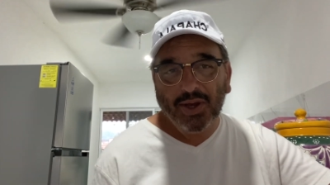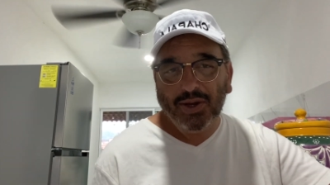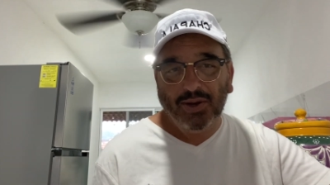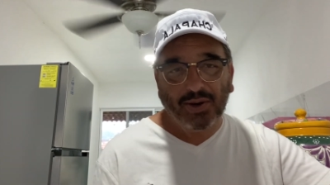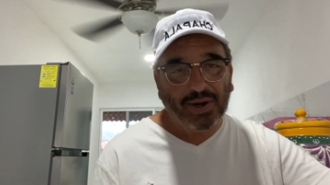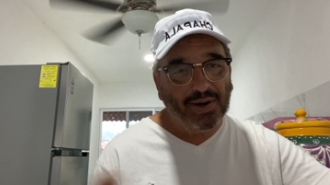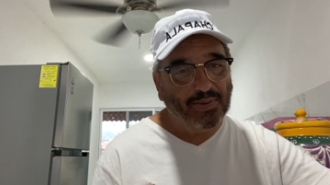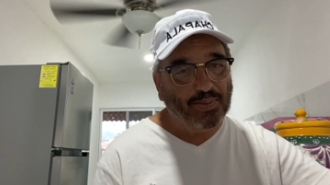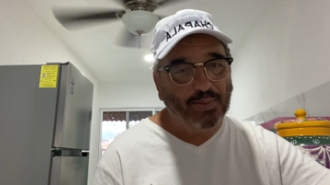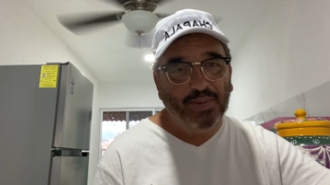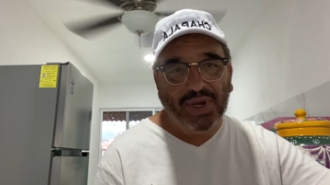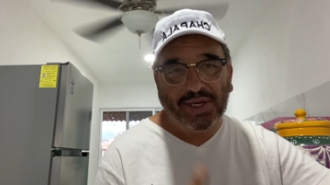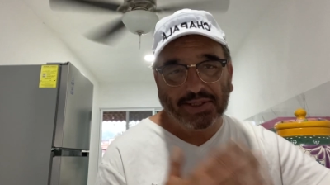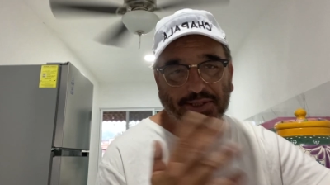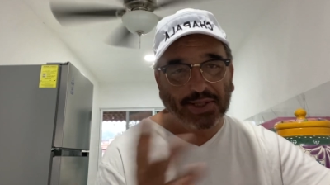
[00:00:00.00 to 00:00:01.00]
you're going to
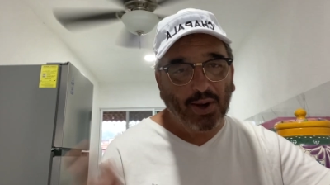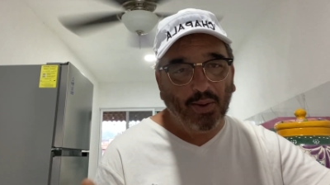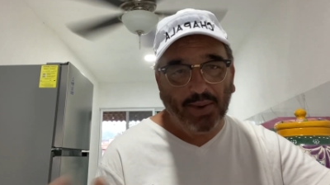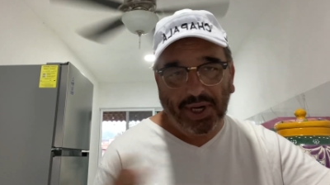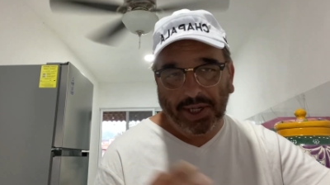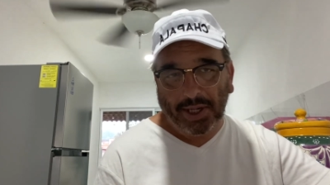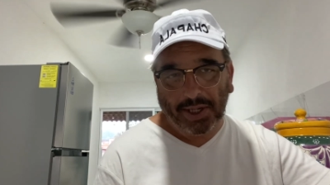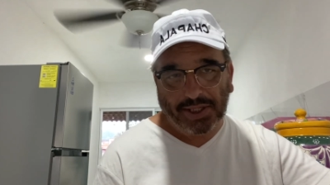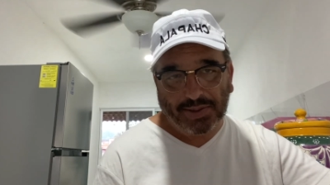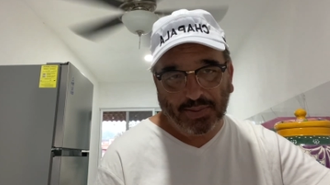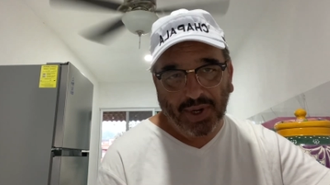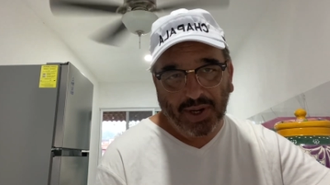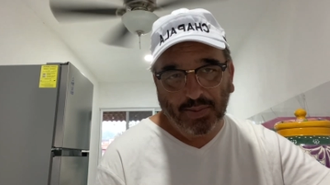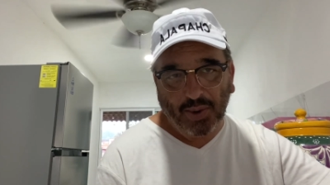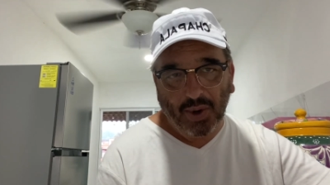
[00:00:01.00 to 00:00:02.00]
meet so many nice
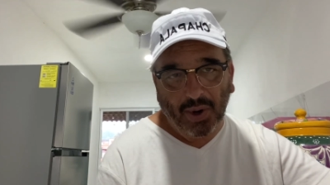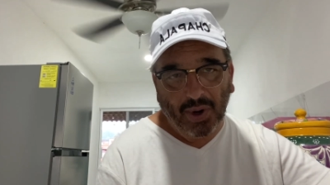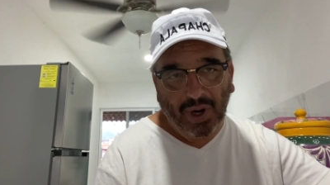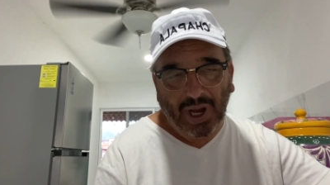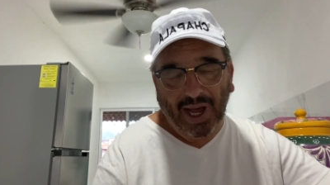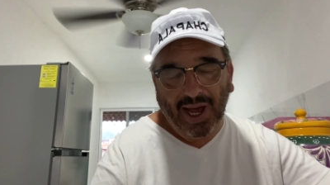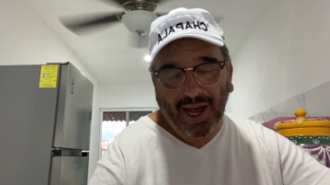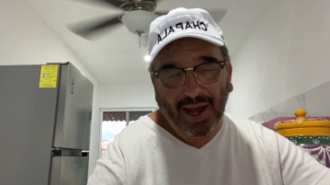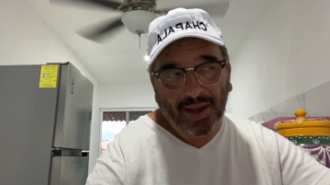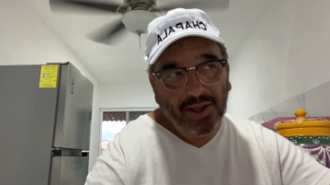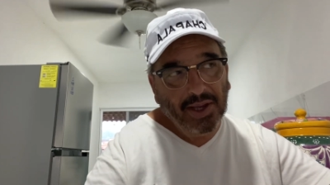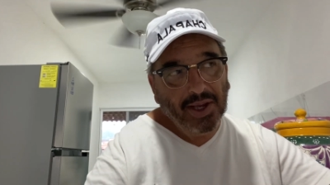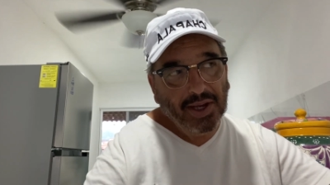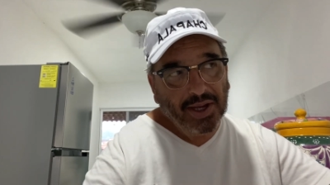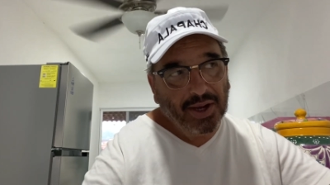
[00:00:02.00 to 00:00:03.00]
people
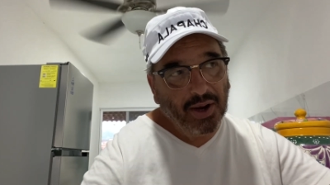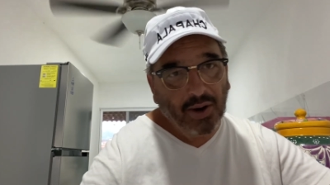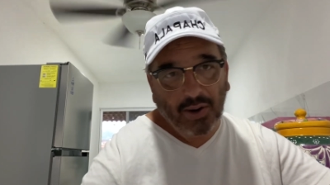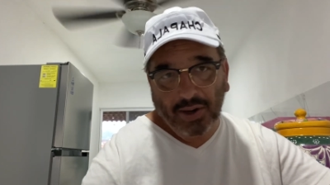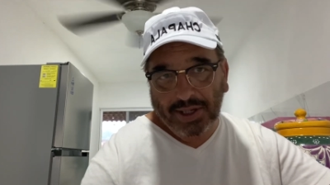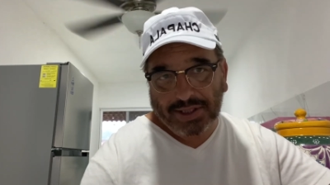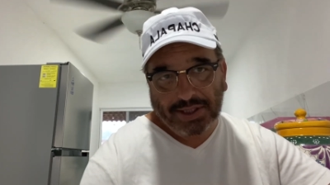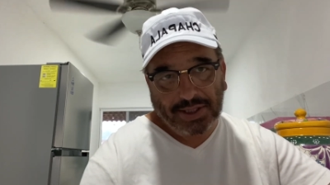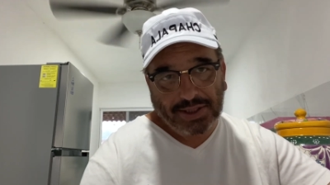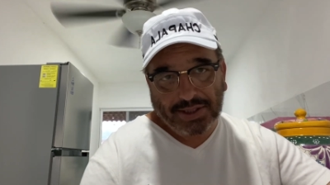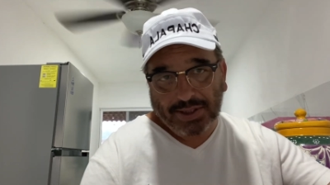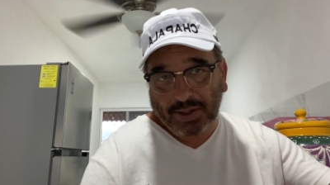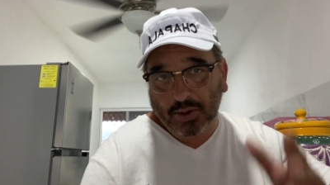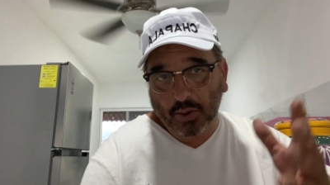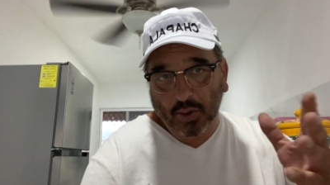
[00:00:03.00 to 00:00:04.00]
here. It's
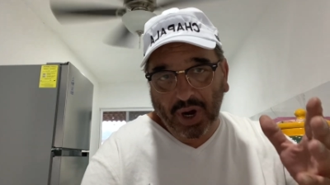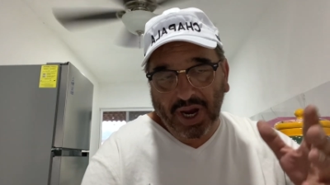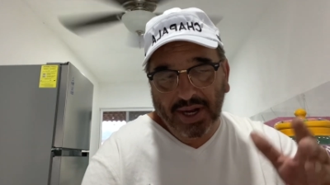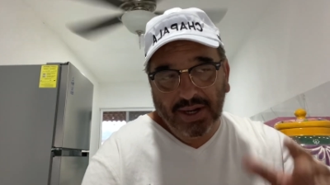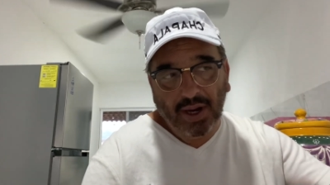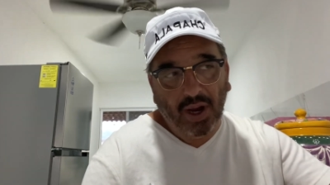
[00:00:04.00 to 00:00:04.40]
just great.